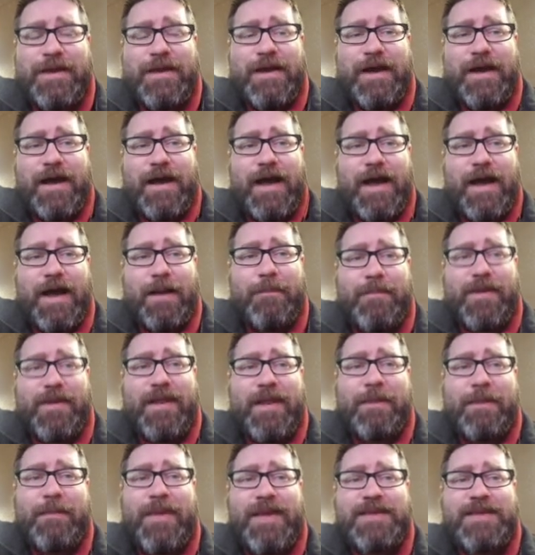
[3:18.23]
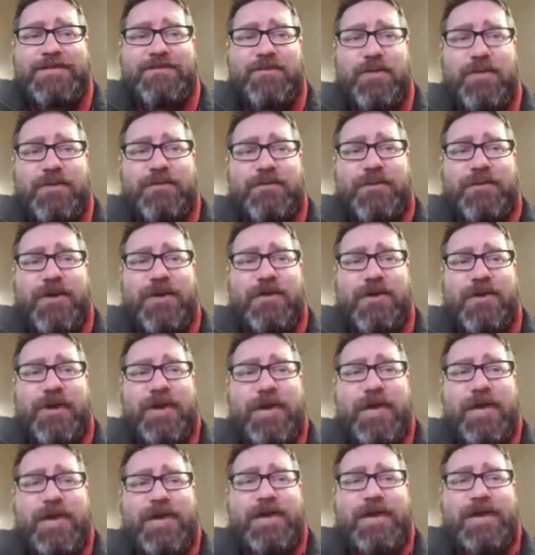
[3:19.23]
but it makes for a very
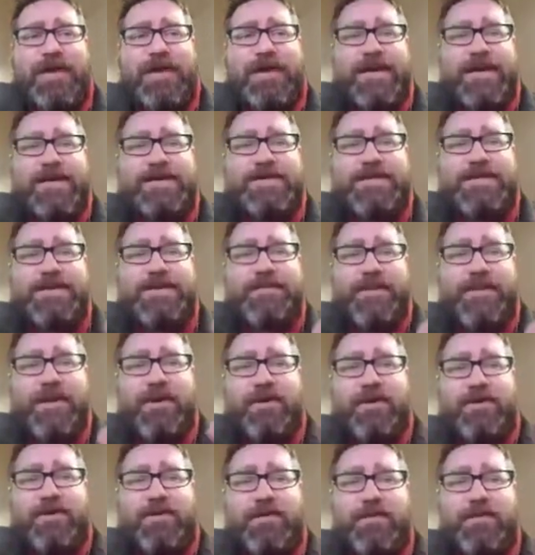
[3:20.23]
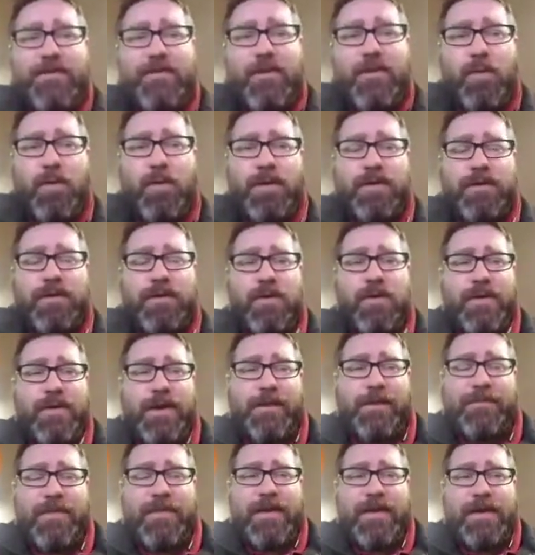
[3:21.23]
easy build with
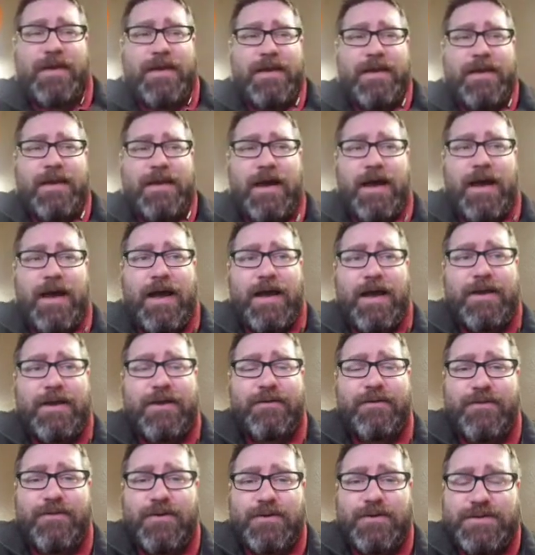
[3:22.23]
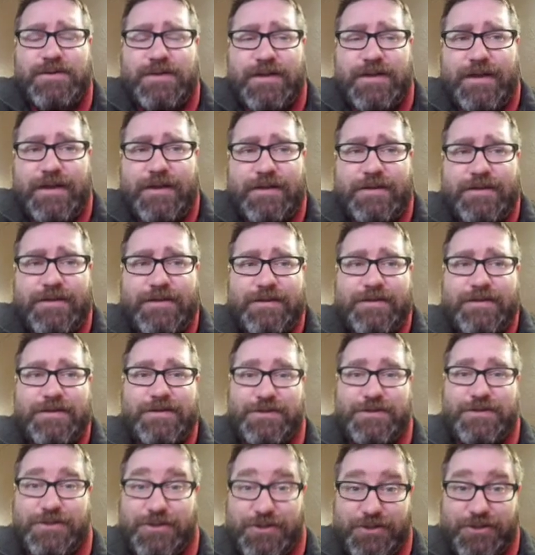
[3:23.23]
Loken. Conversely,
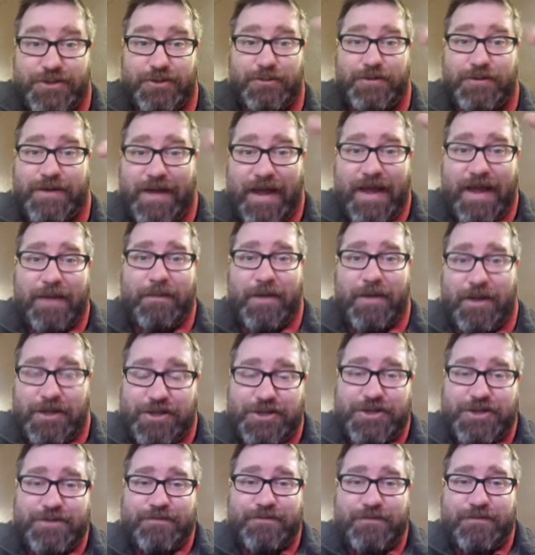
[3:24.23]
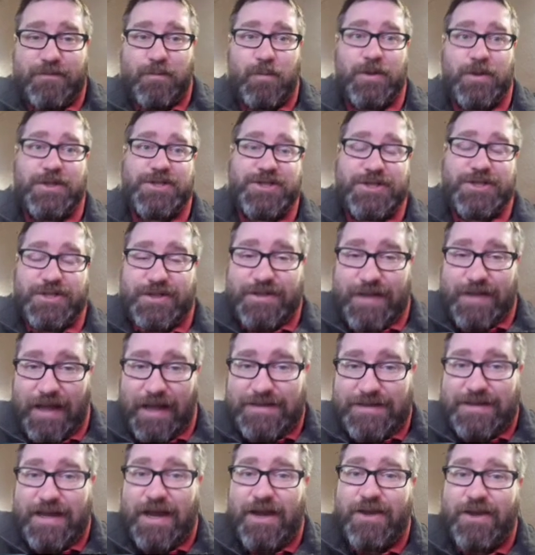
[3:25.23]
do damage, which
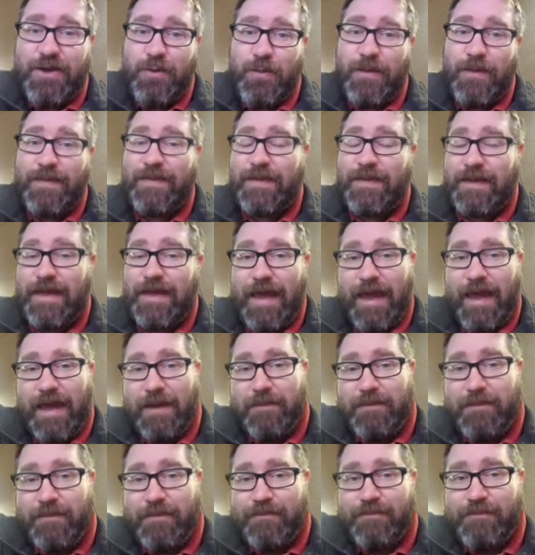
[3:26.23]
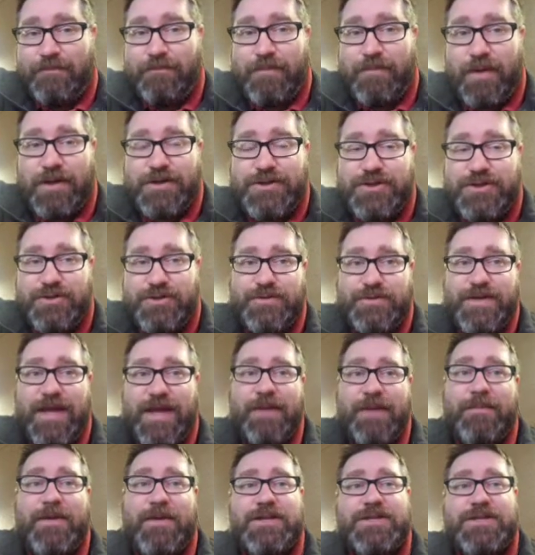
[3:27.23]
that's how you win the game. But do
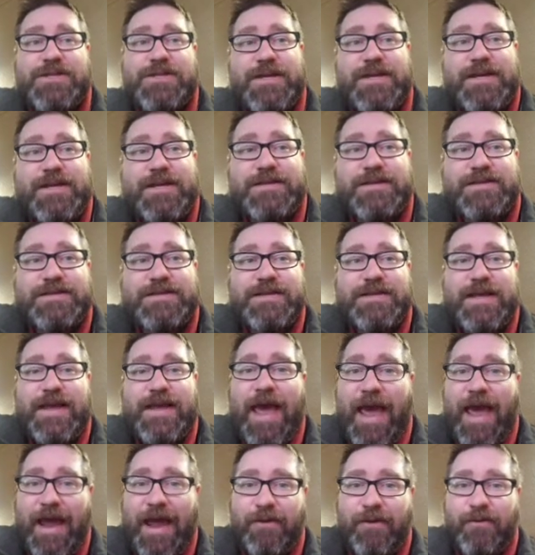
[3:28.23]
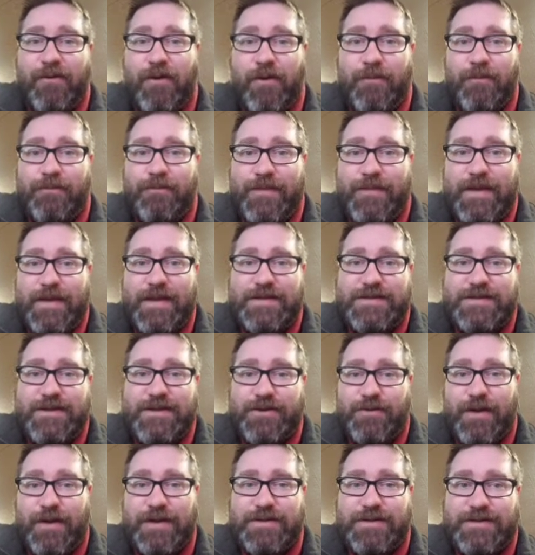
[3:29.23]
damage is aggro. It's
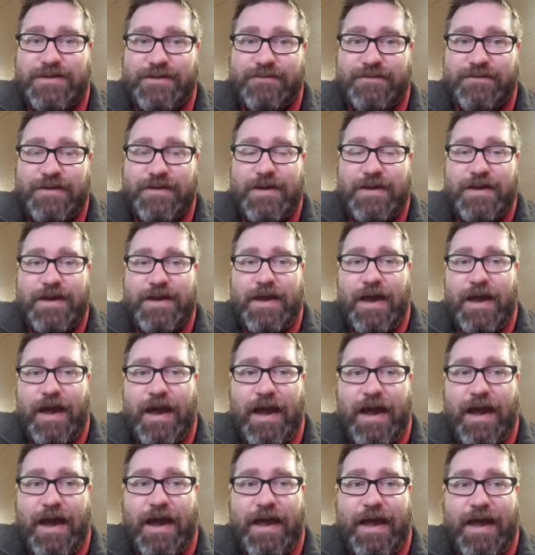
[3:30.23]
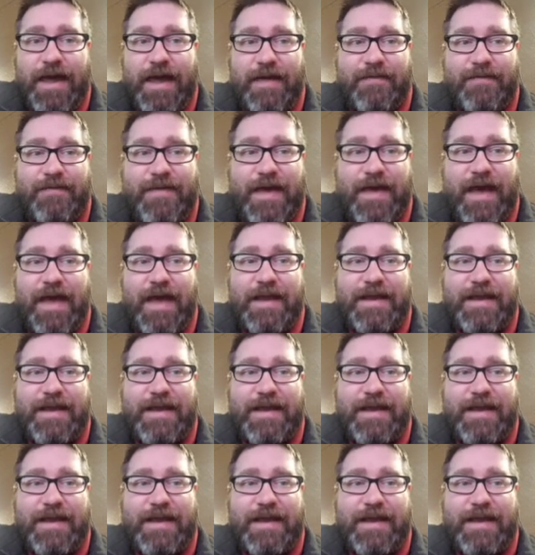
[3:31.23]
aggressive, and that